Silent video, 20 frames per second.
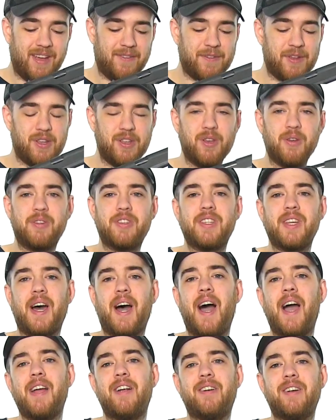you're used to
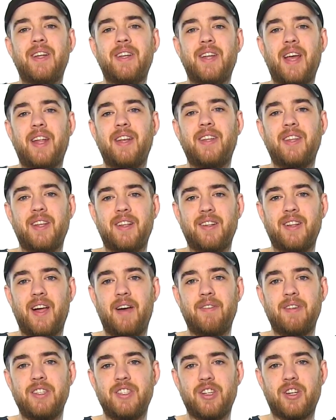higher end
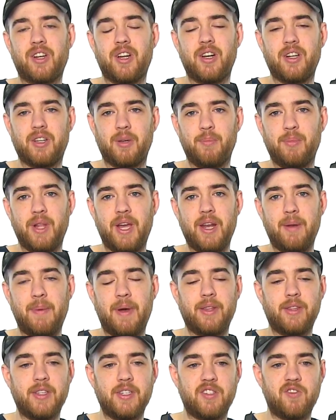1911s, you're gonna complain
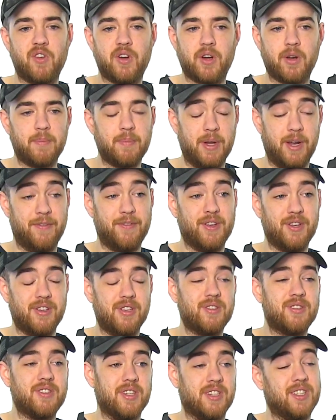about this trigger, but if you're
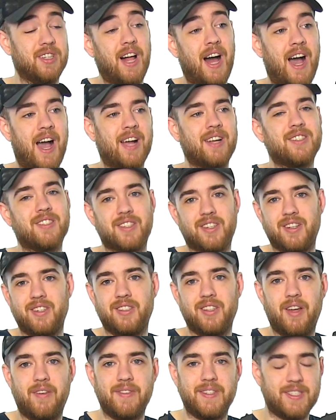used to Glocks, you're gonna
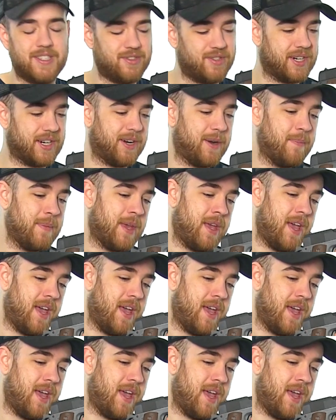love this trigger.